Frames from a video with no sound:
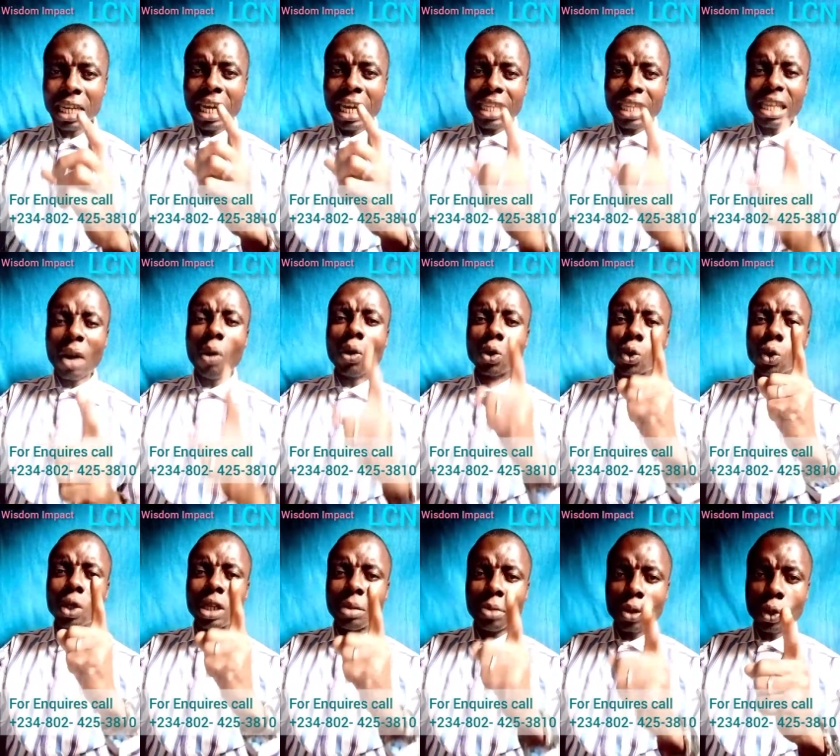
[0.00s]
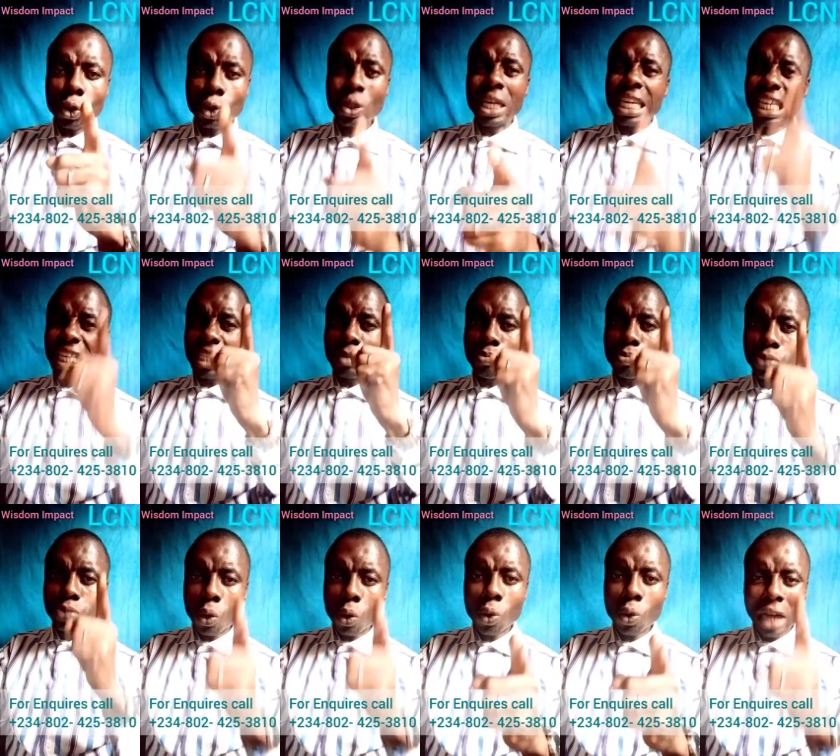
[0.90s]
that want to limit you today is
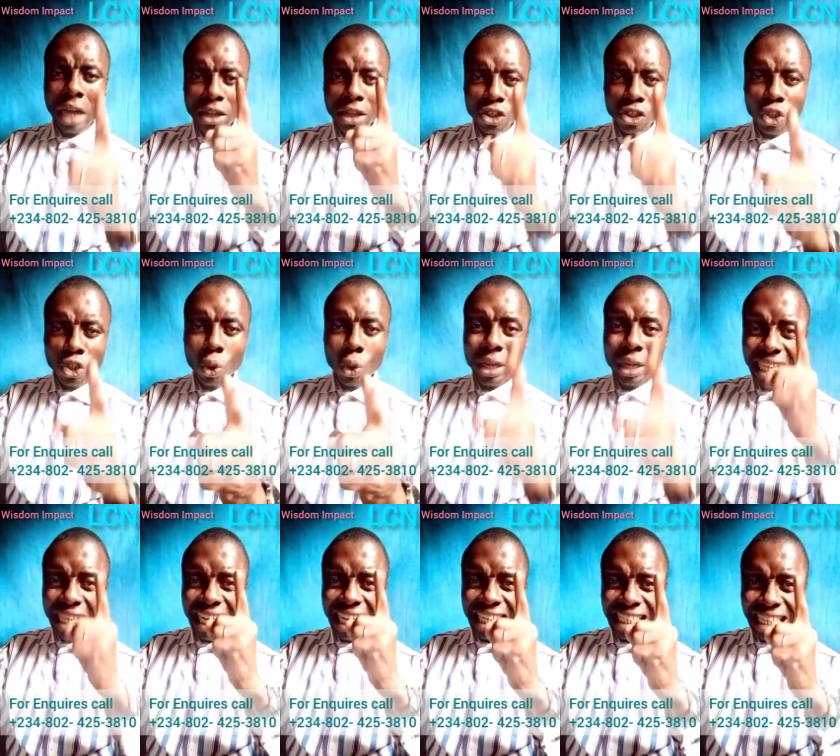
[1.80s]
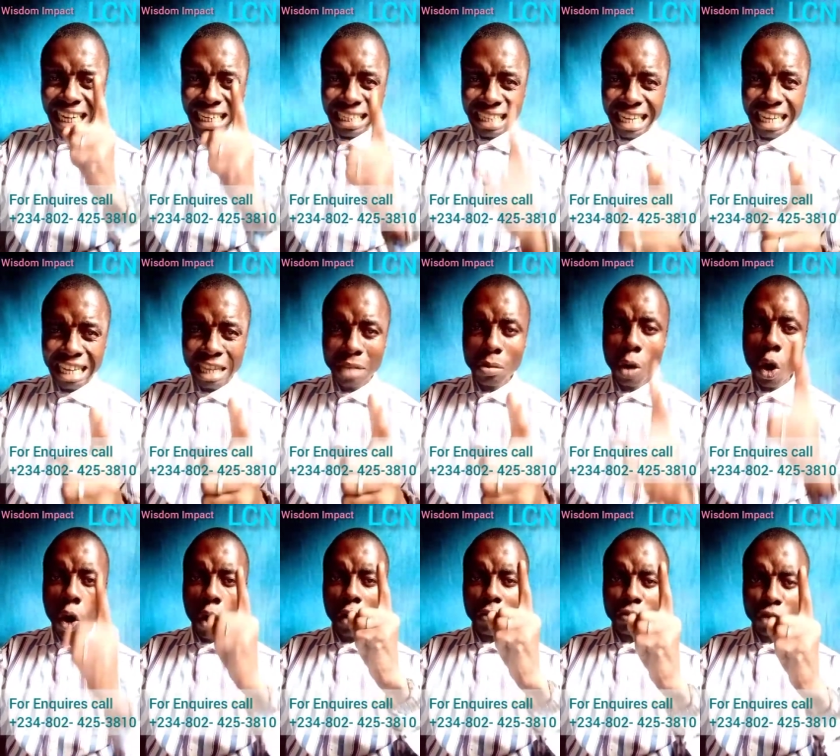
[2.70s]
broken and destroyed in the name
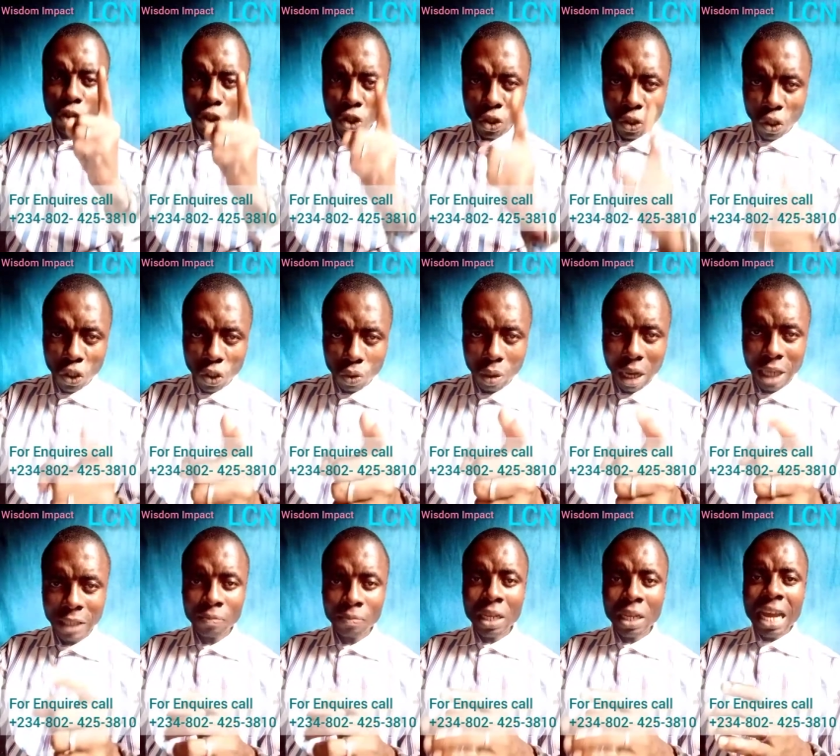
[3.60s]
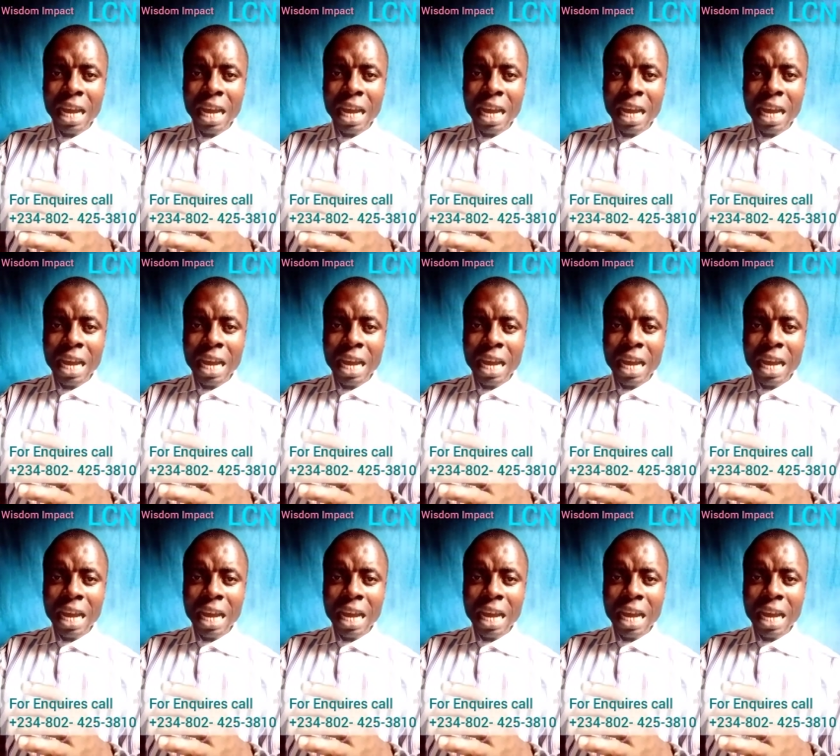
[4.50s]
of Jesus Christ.